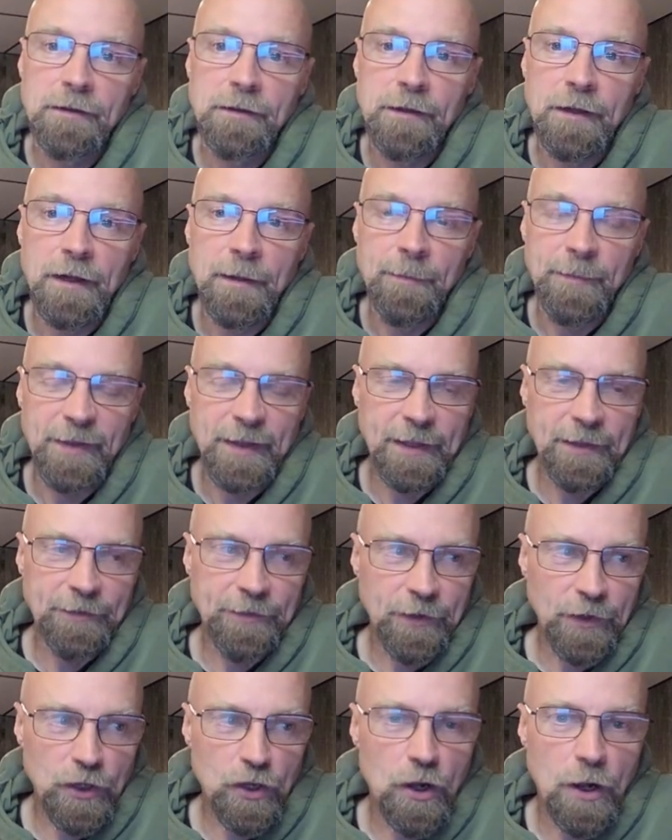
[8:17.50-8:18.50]
Like
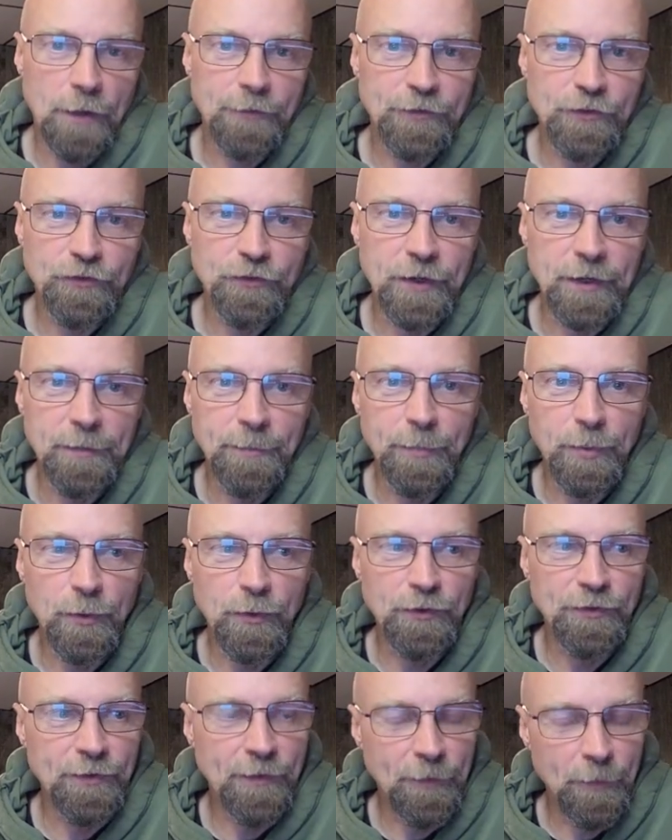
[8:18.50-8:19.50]
it's a concentrated
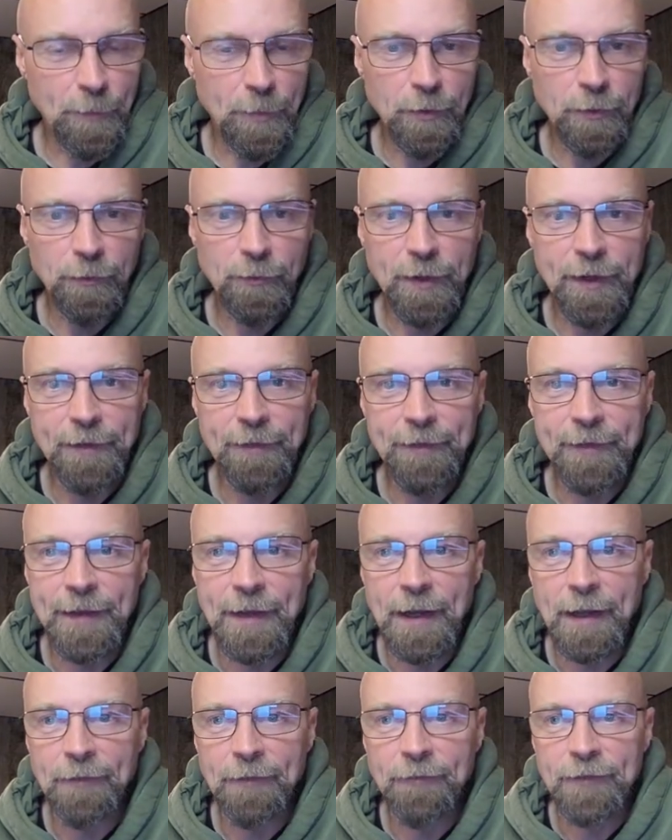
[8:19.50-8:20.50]
push that they put right in the
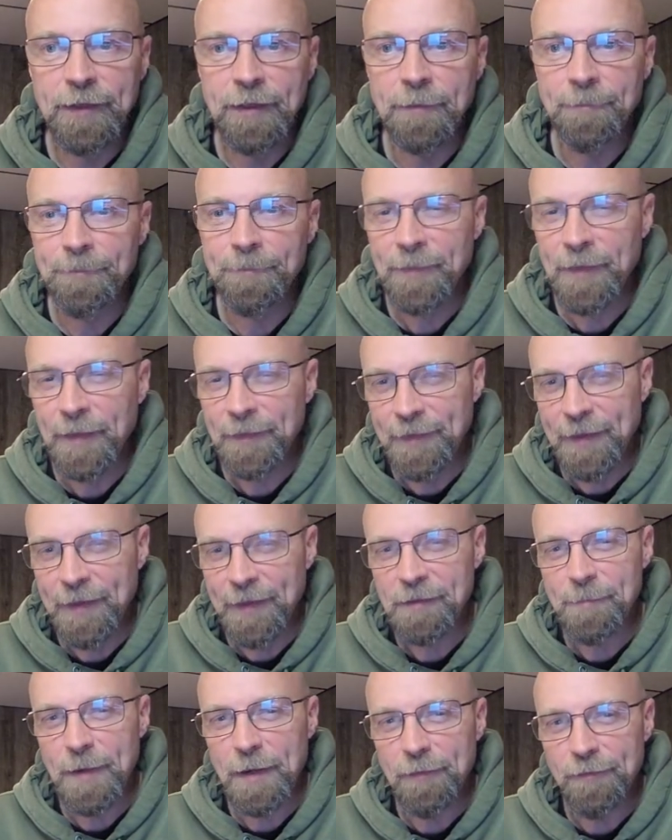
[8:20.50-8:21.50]
IV. That
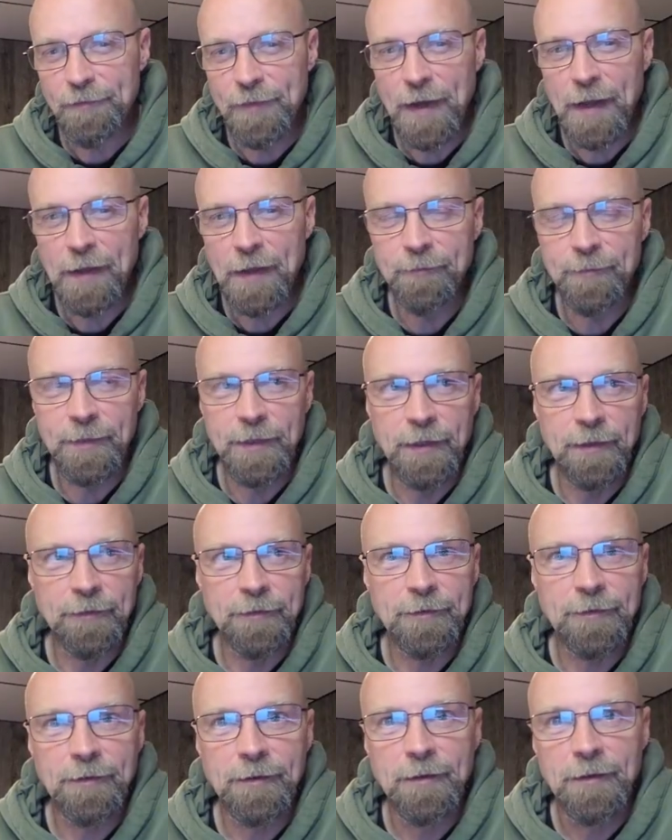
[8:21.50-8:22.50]
takes about 5
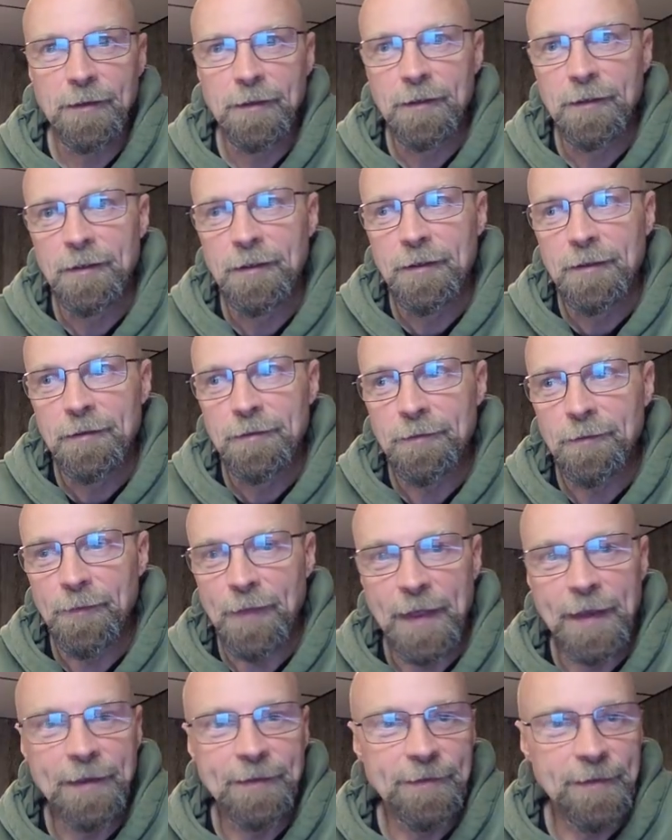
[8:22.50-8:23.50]
minutes. So
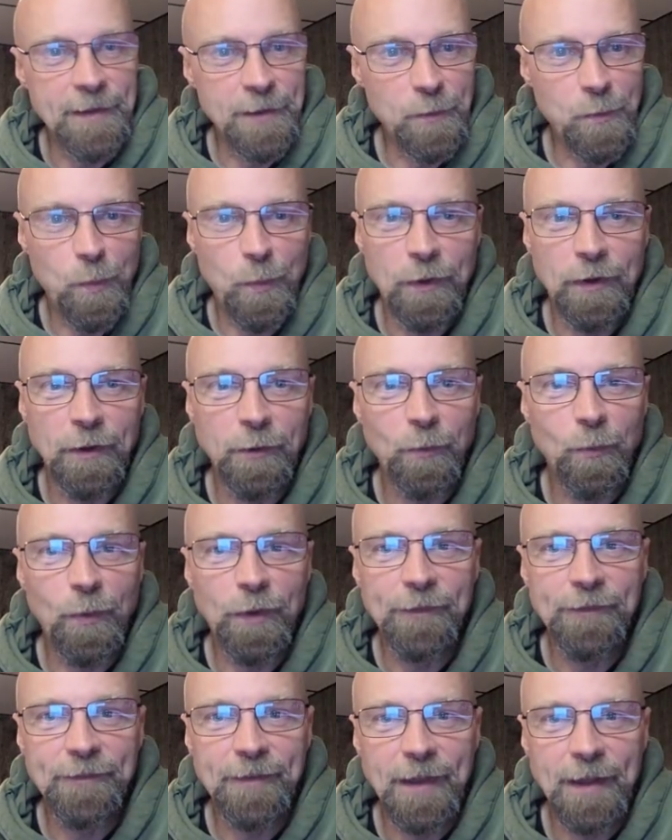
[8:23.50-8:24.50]
that is a
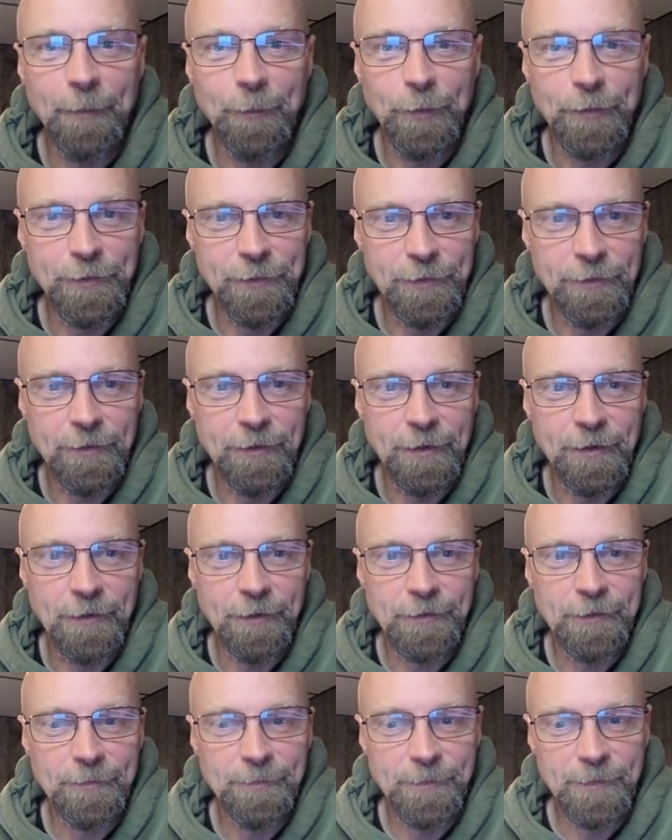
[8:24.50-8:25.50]
one-on-one time with your
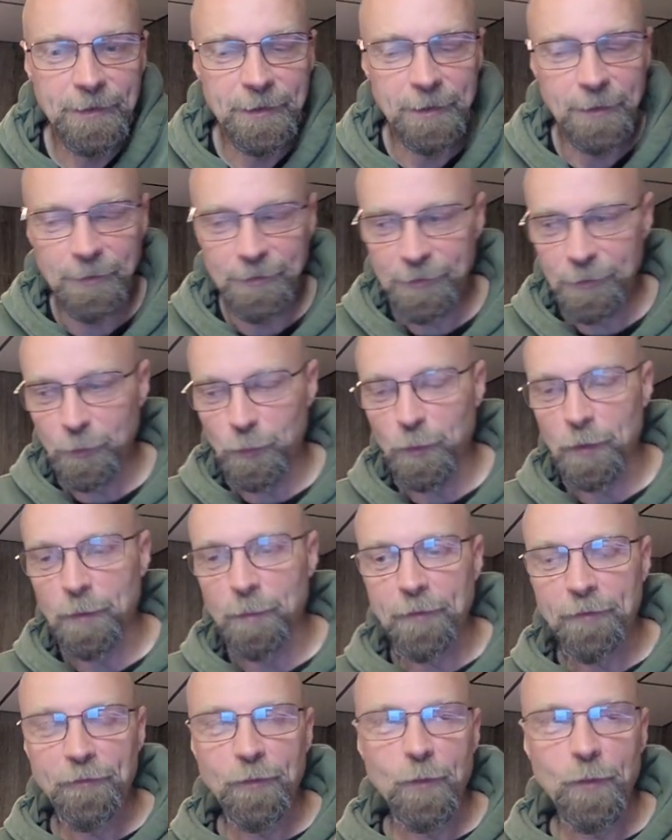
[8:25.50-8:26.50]
nurse. So where
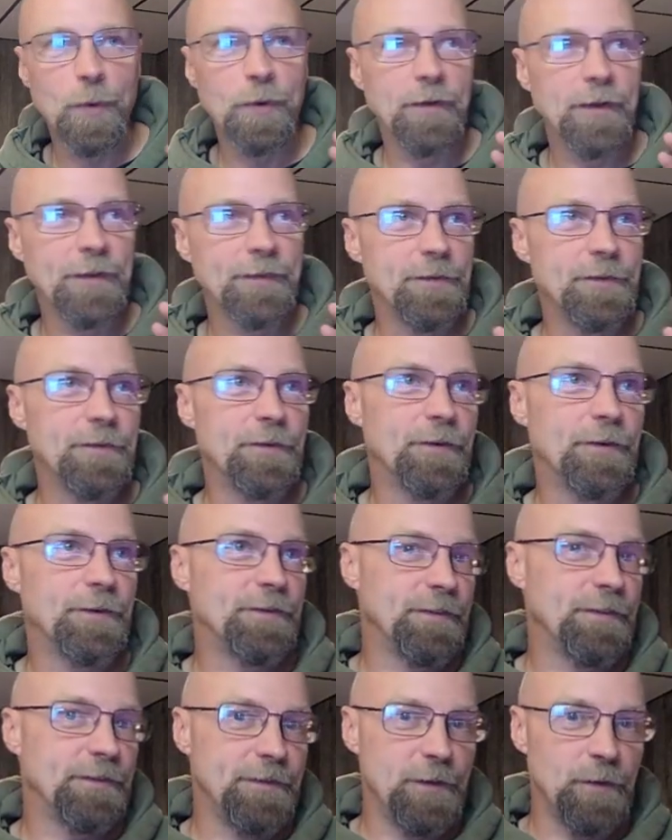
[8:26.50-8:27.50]
before, like the
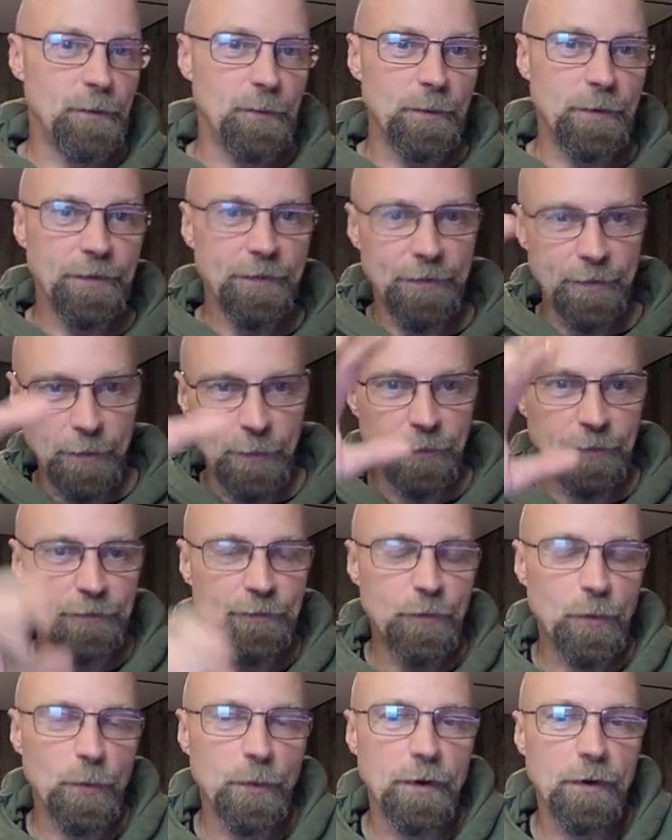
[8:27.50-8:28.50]
nurse is dealing with those
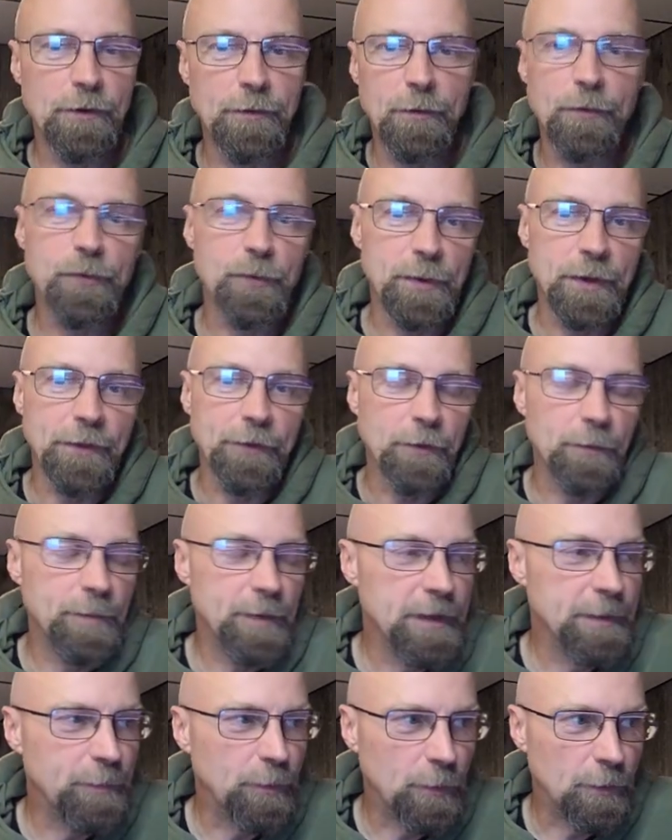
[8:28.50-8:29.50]
3 other
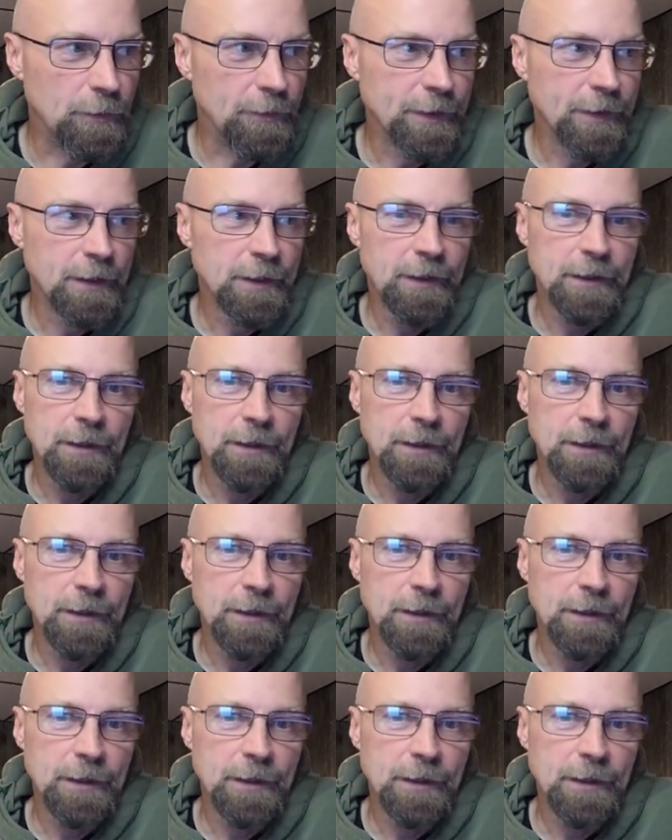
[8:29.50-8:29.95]
people,